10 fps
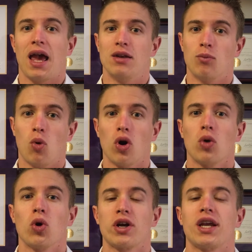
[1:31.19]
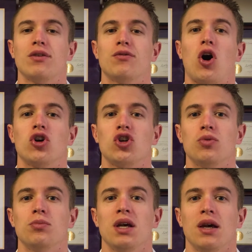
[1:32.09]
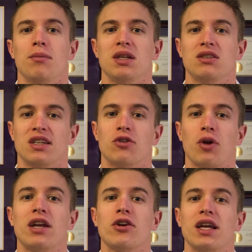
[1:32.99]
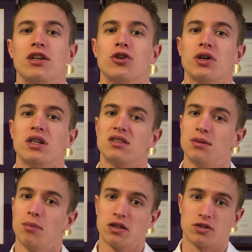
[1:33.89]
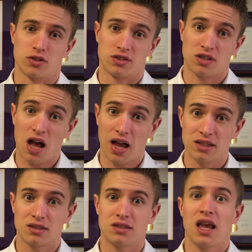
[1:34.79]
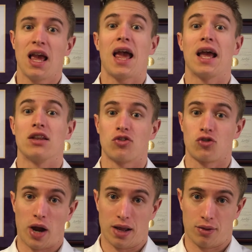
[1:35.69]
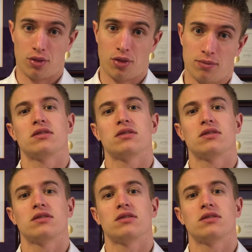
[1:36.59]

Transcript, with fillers: and more workout volume means a greater increase in muscle size and strength.